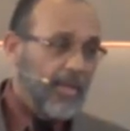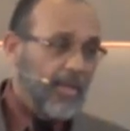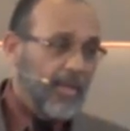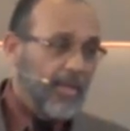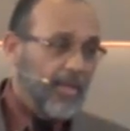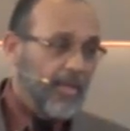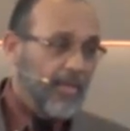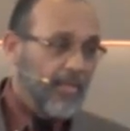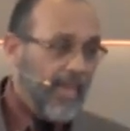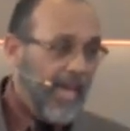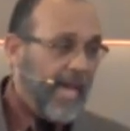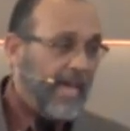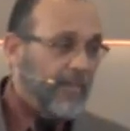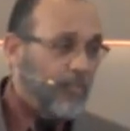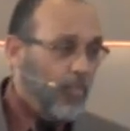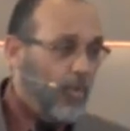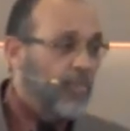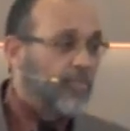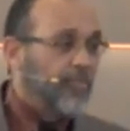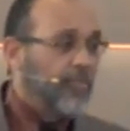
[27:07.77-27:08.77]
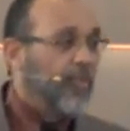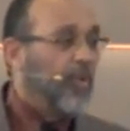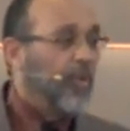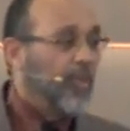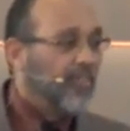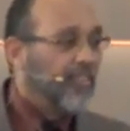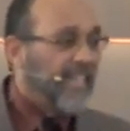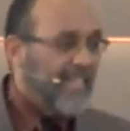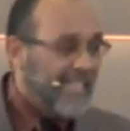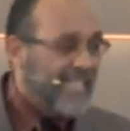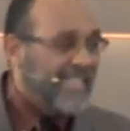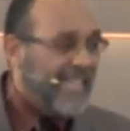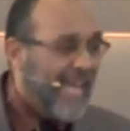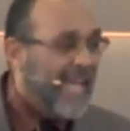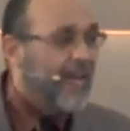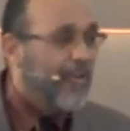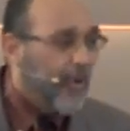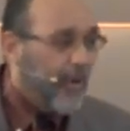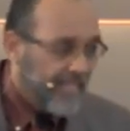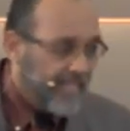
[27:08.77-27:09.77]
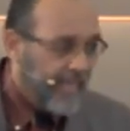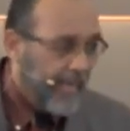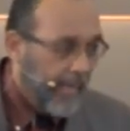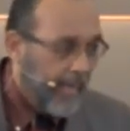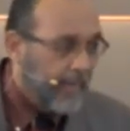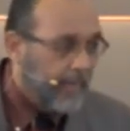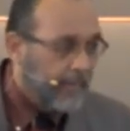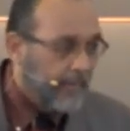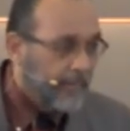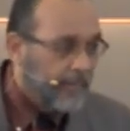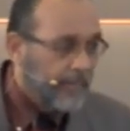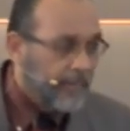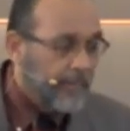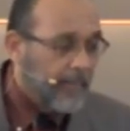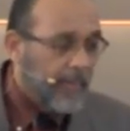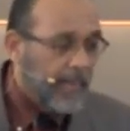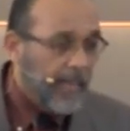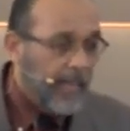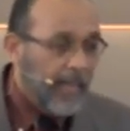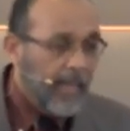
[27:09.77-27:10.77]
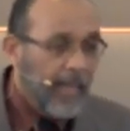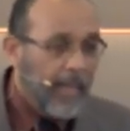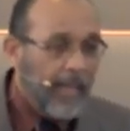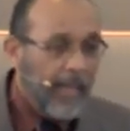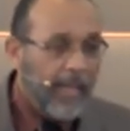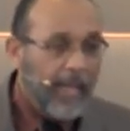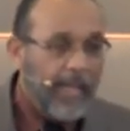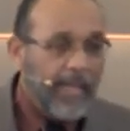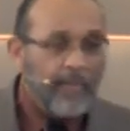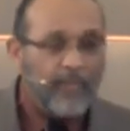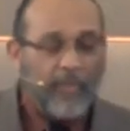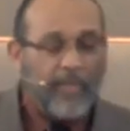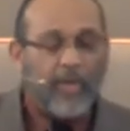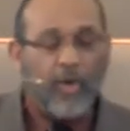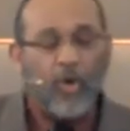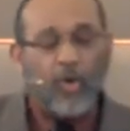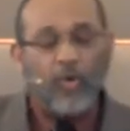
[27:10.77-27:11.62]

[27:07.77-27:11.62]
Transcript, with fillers: that was full of integrity. And we don't